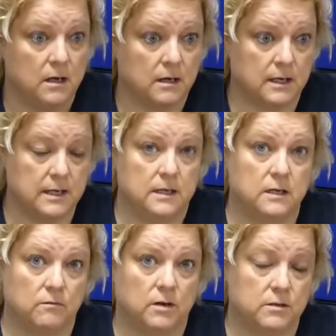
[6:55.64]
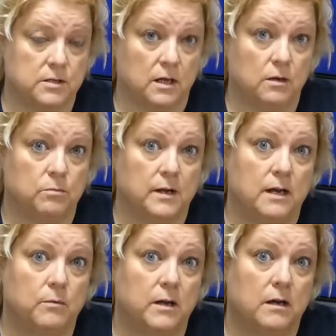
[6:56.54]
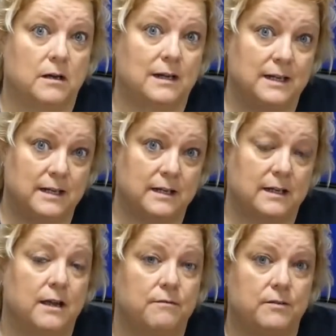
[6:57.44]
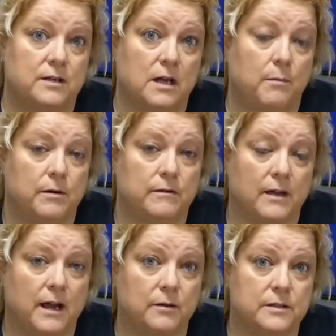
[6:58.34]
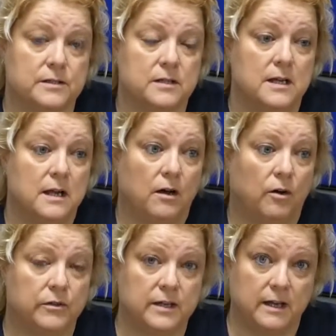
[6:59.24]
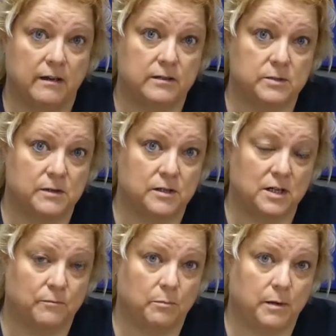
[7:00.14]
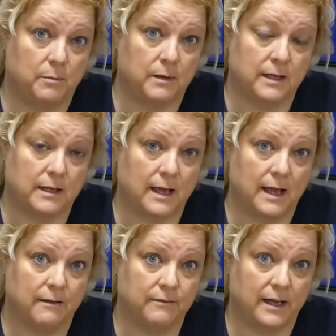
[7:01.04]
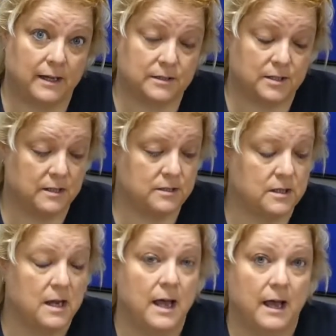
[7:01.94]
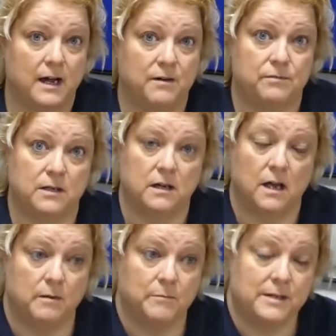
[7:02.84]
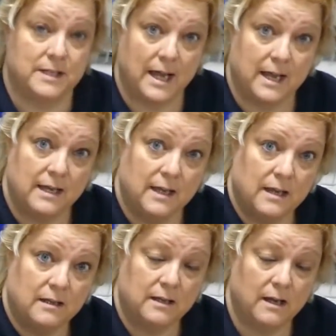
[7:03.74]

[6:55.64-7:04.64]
cleaning rota where we are cleaning every couple of hours on the areas where the general public have access, and every day in the